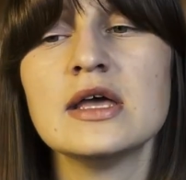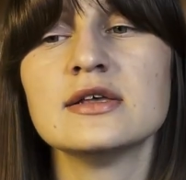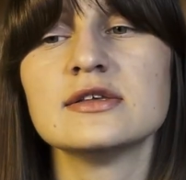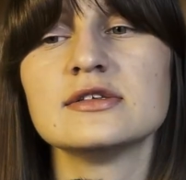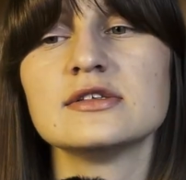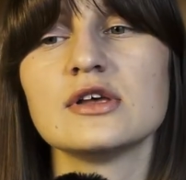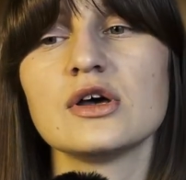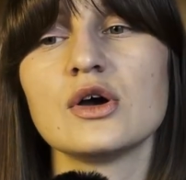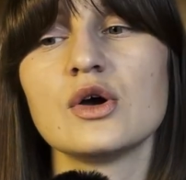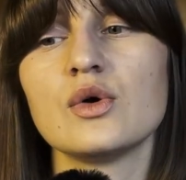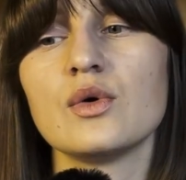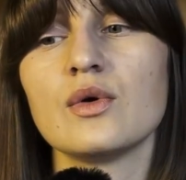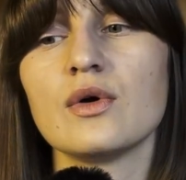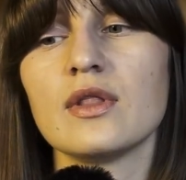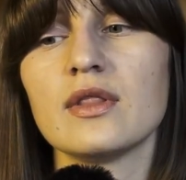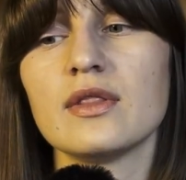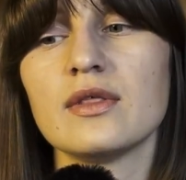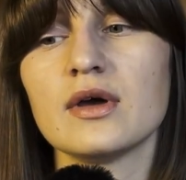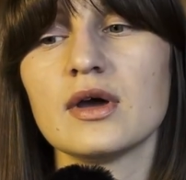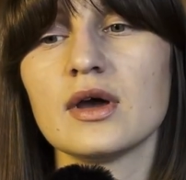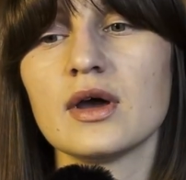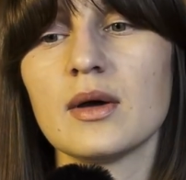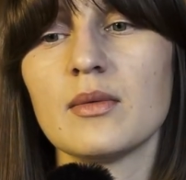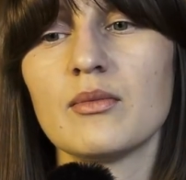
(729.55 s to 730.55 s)
So
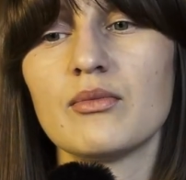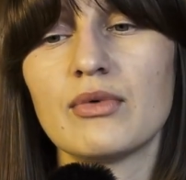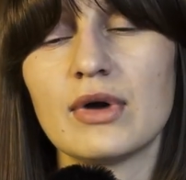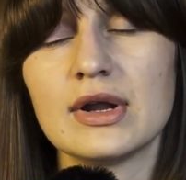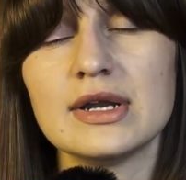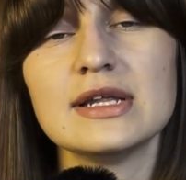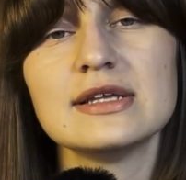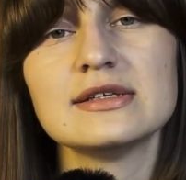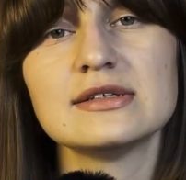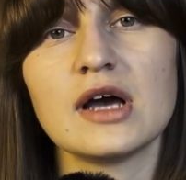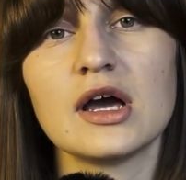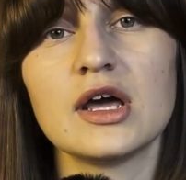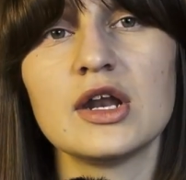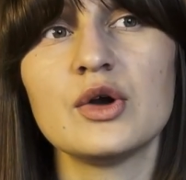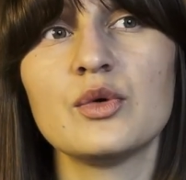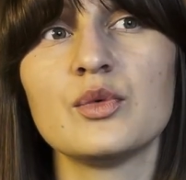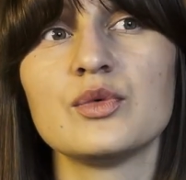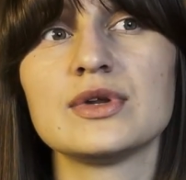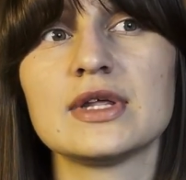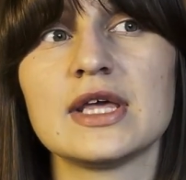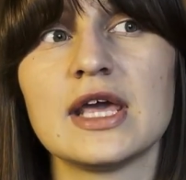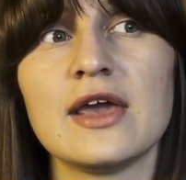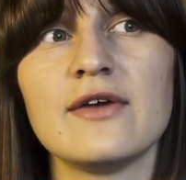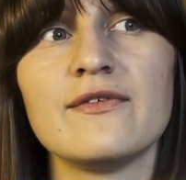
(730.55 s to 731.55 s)
the brand designer
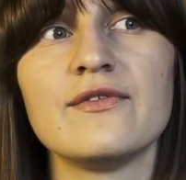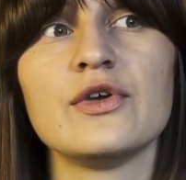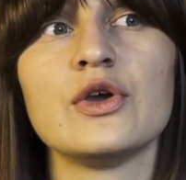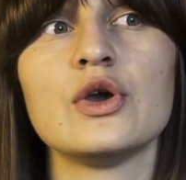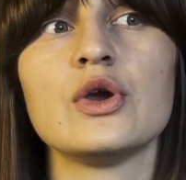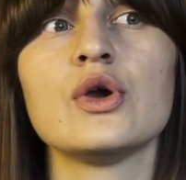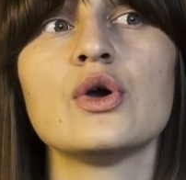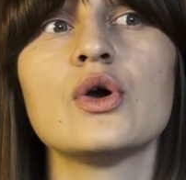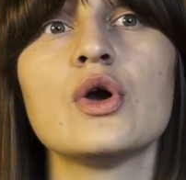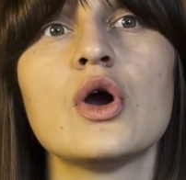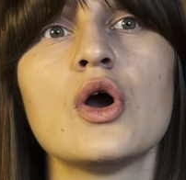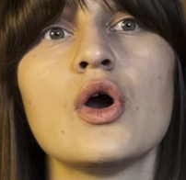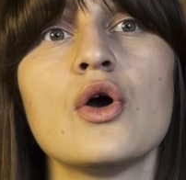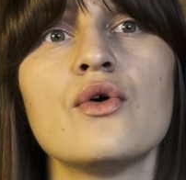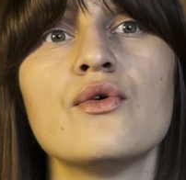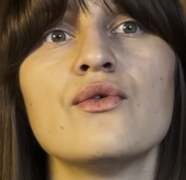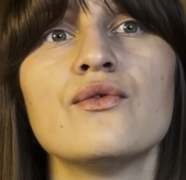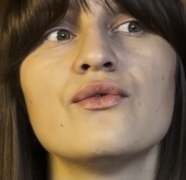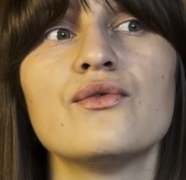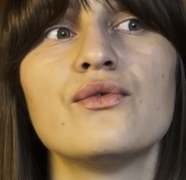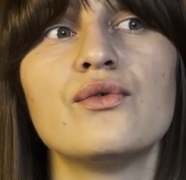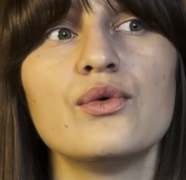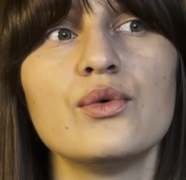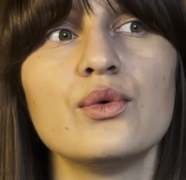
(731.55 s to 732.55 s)
would give you
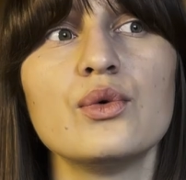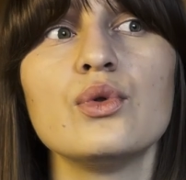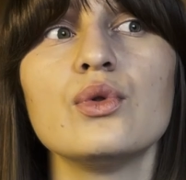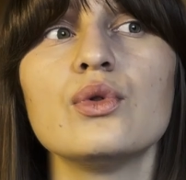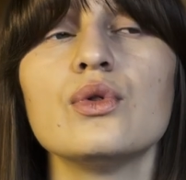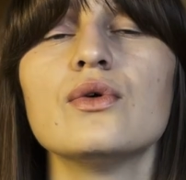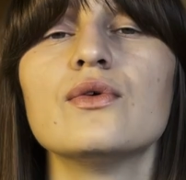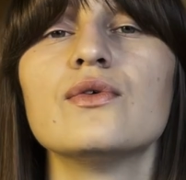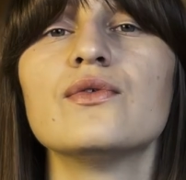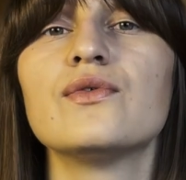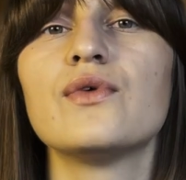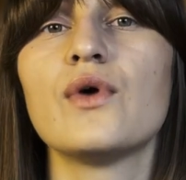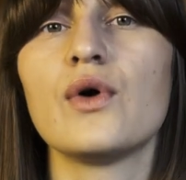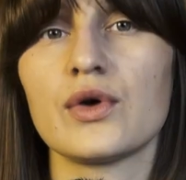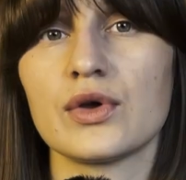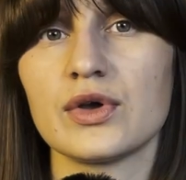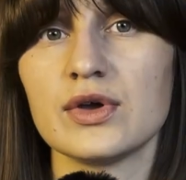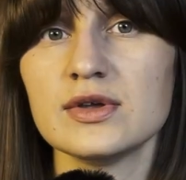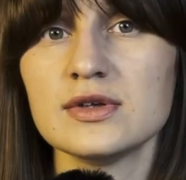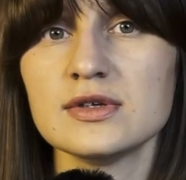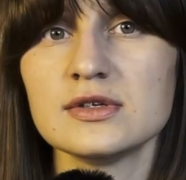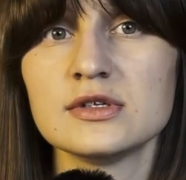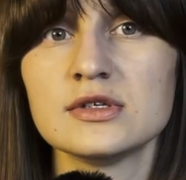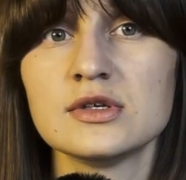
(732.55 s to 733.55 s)
full
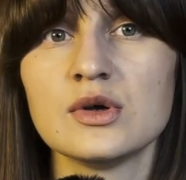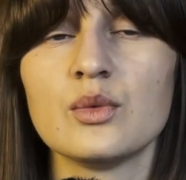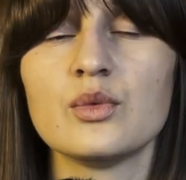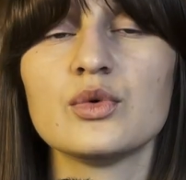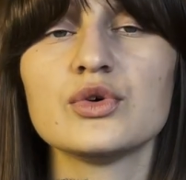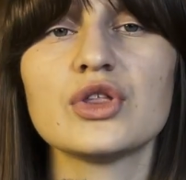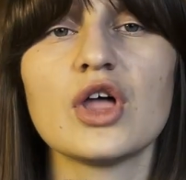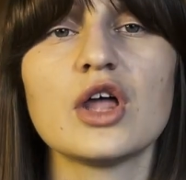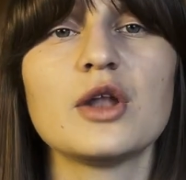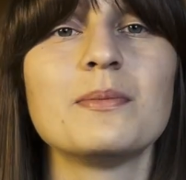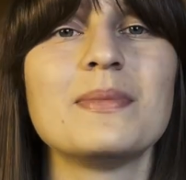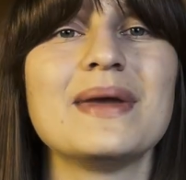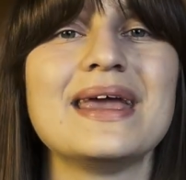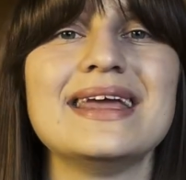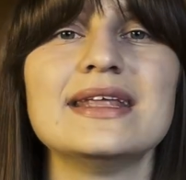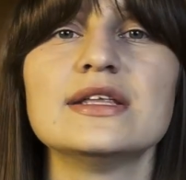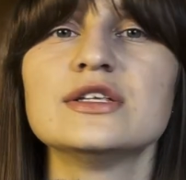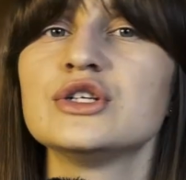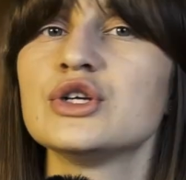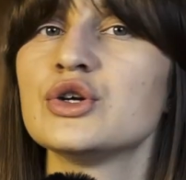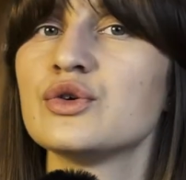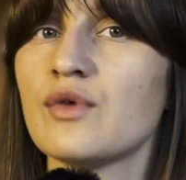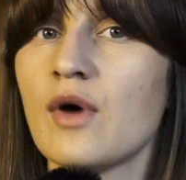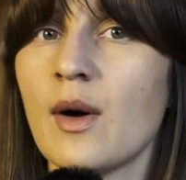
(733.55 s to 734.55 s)
focus, would not be
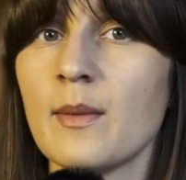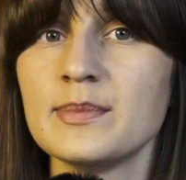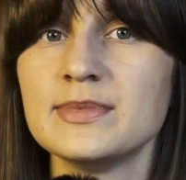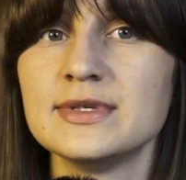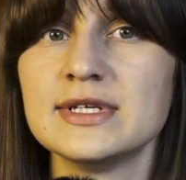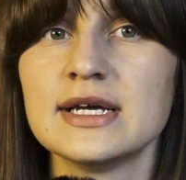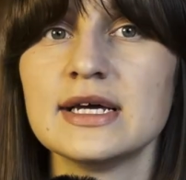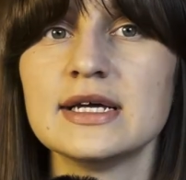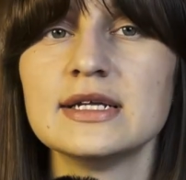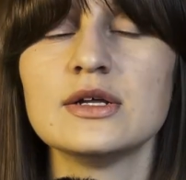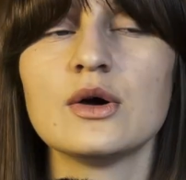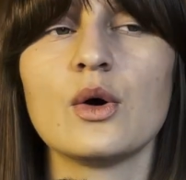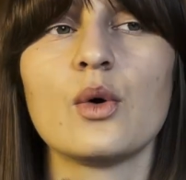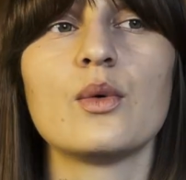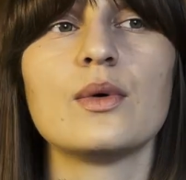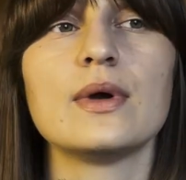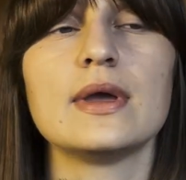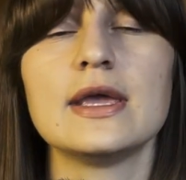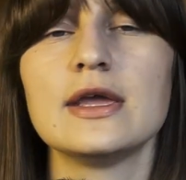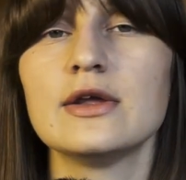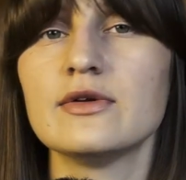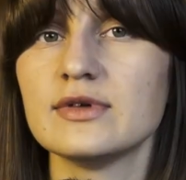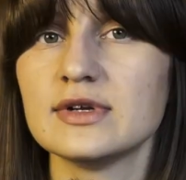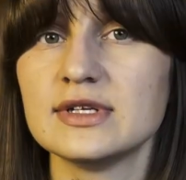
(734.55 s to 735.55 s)
interrupted or
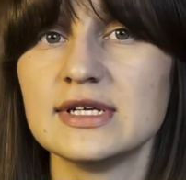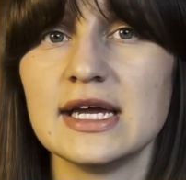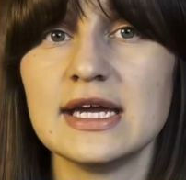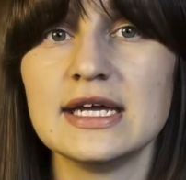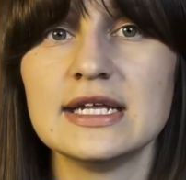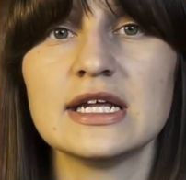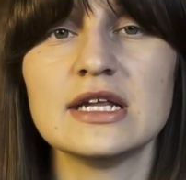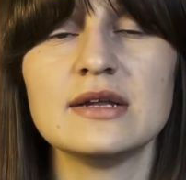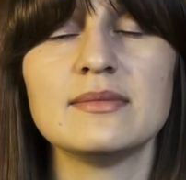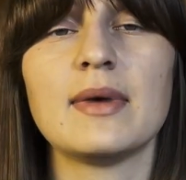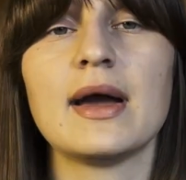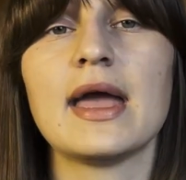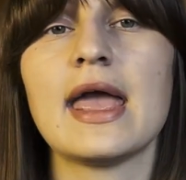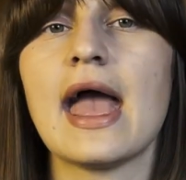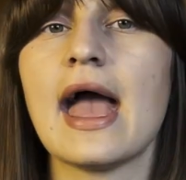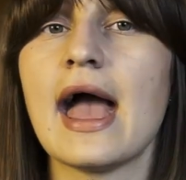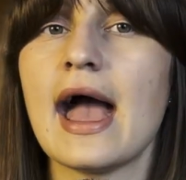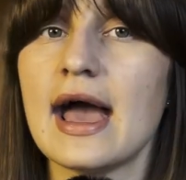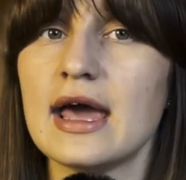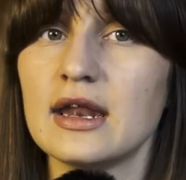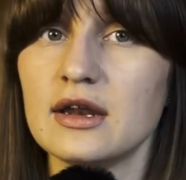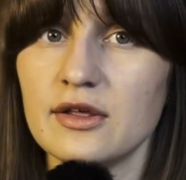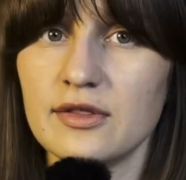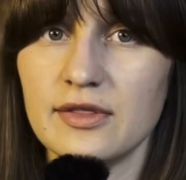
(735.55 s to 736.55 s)
irritated by
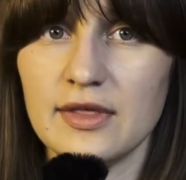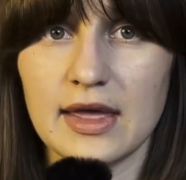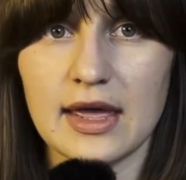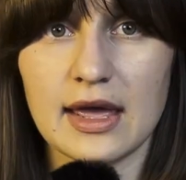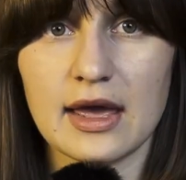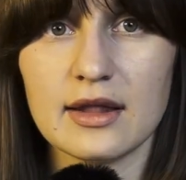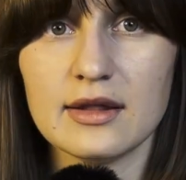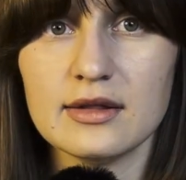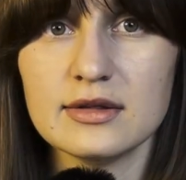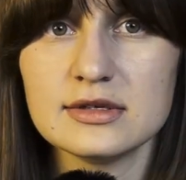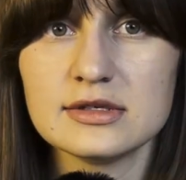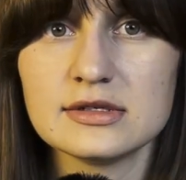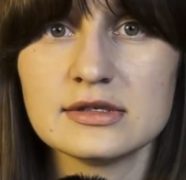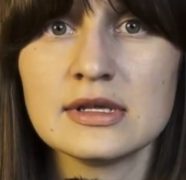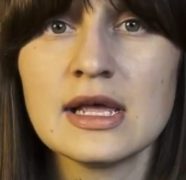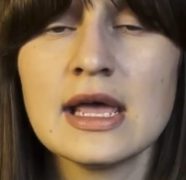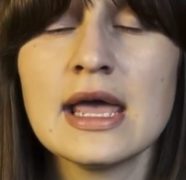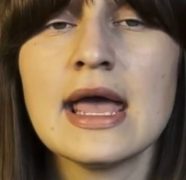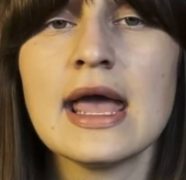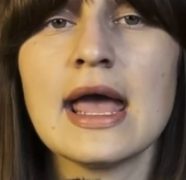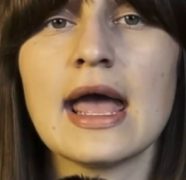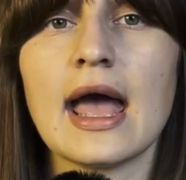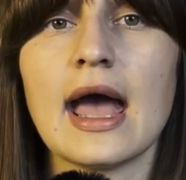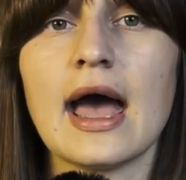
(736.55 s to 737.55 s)
anything else,
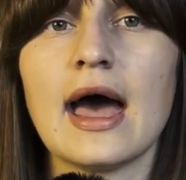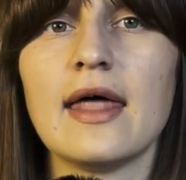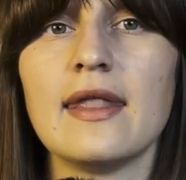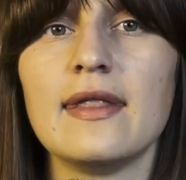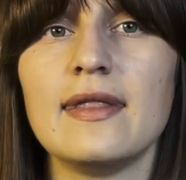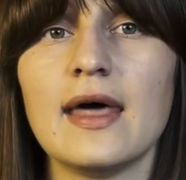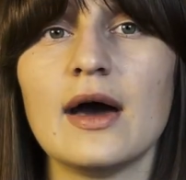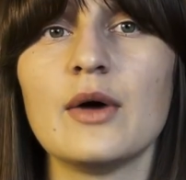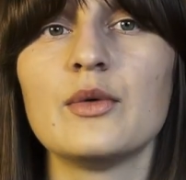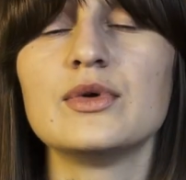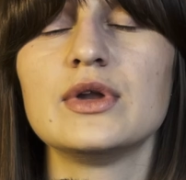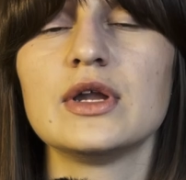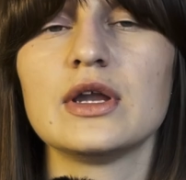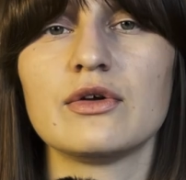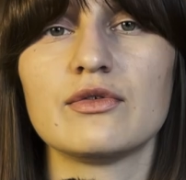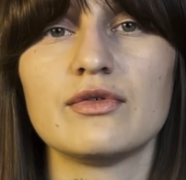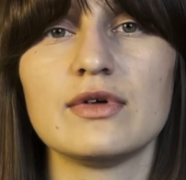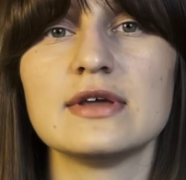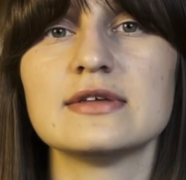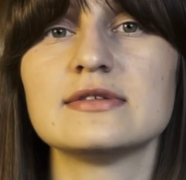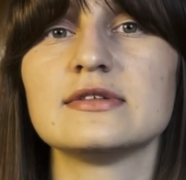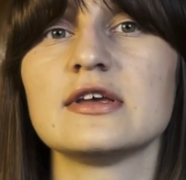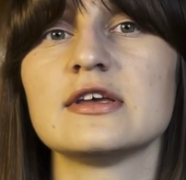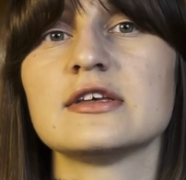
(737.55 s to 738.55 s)
and that would
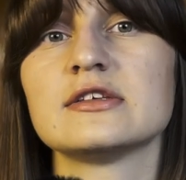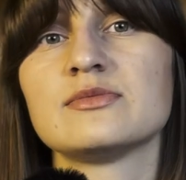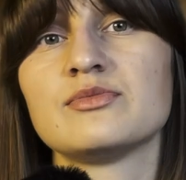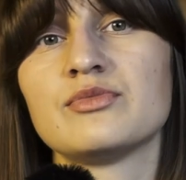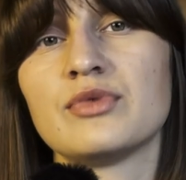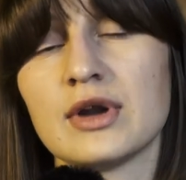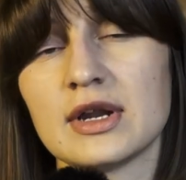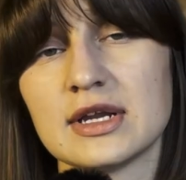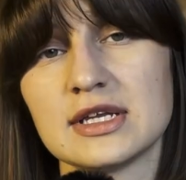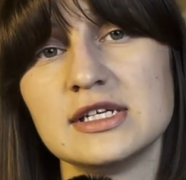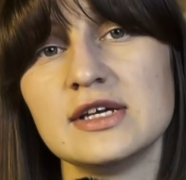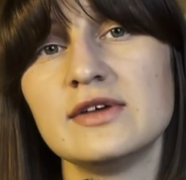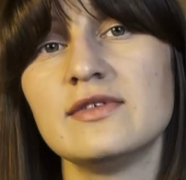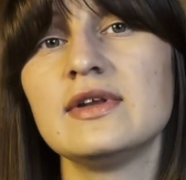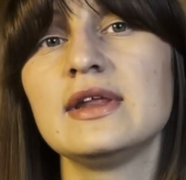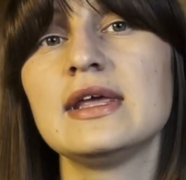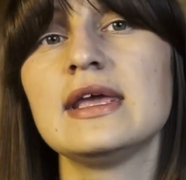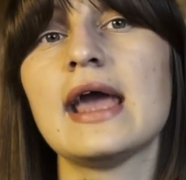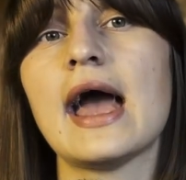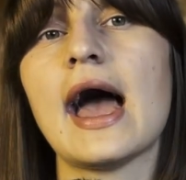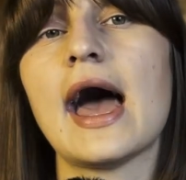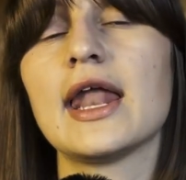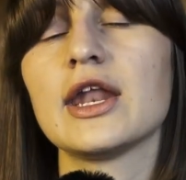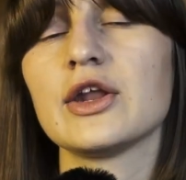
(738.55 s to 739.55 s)
increase his
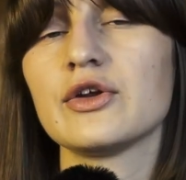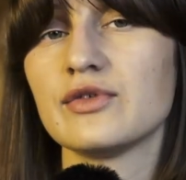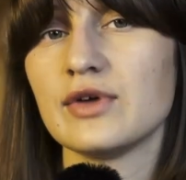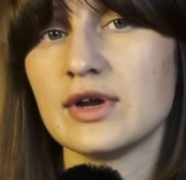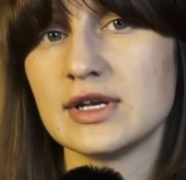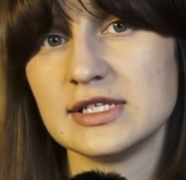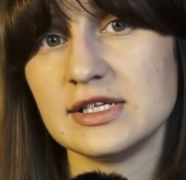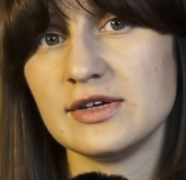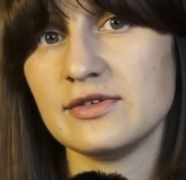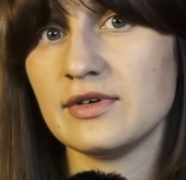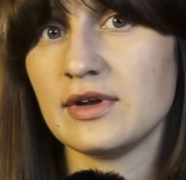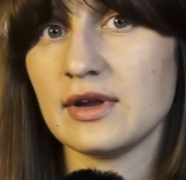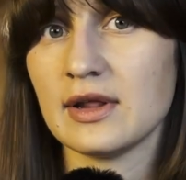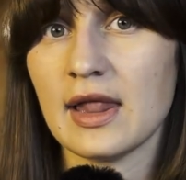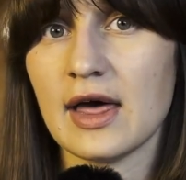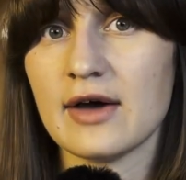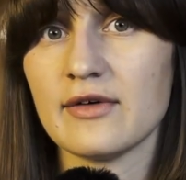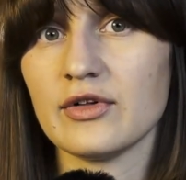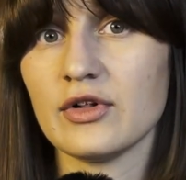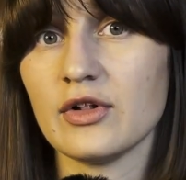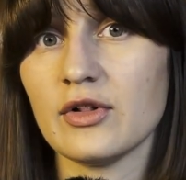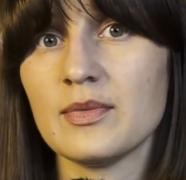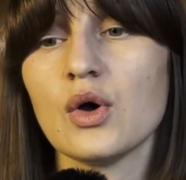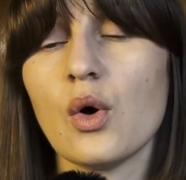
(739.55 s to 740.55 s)
productivity and creativity
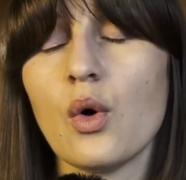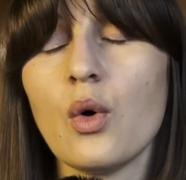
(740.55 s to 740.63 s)
level.